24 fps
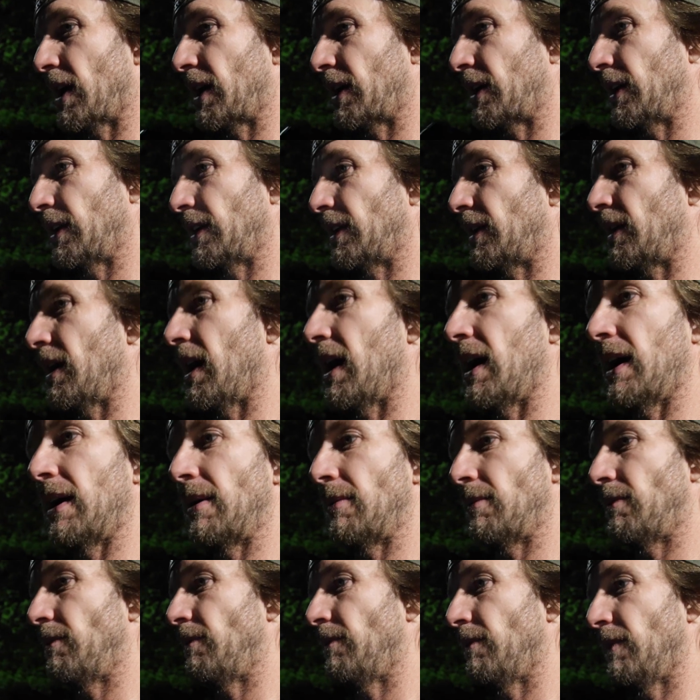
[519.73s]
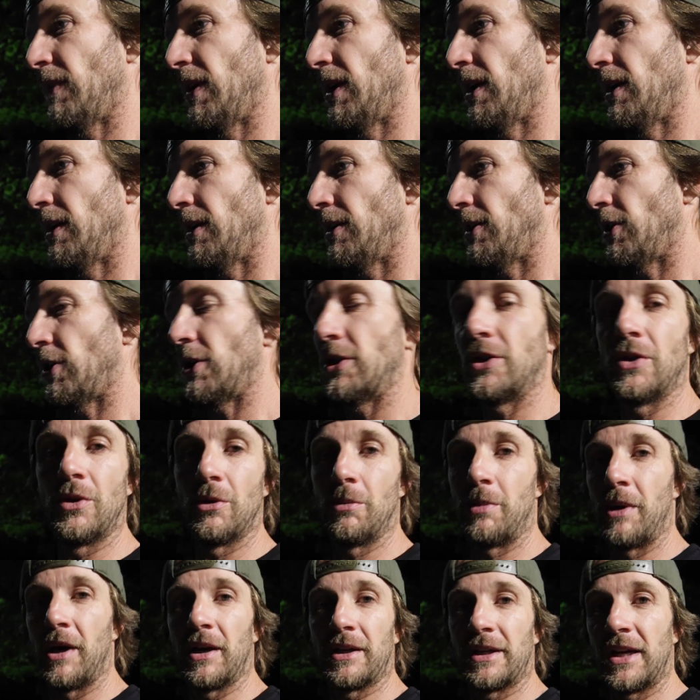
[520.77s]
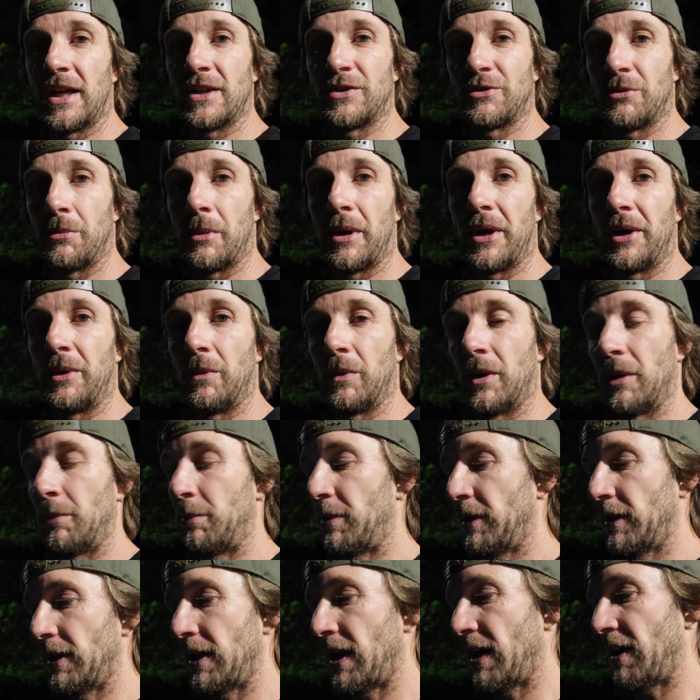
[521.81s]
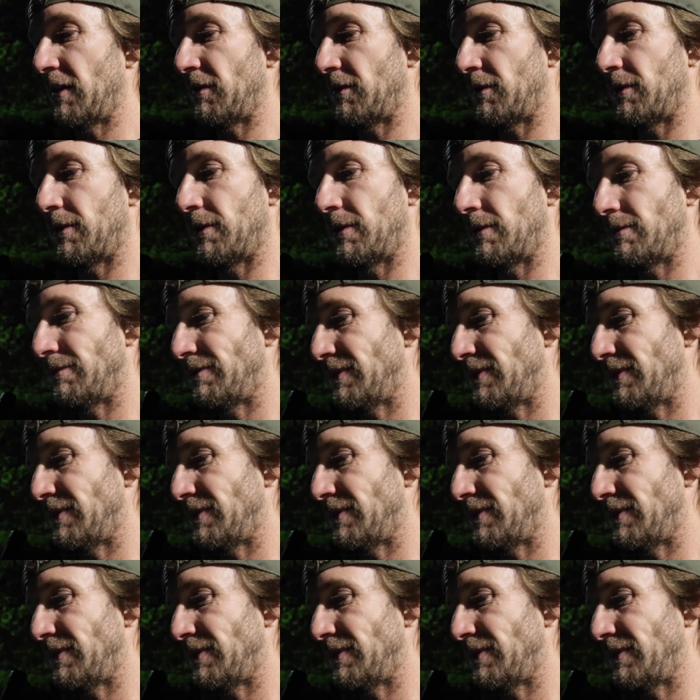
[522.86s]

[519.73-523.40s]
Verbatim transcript: I could, I, you could do the podcast from anywhere, but I've,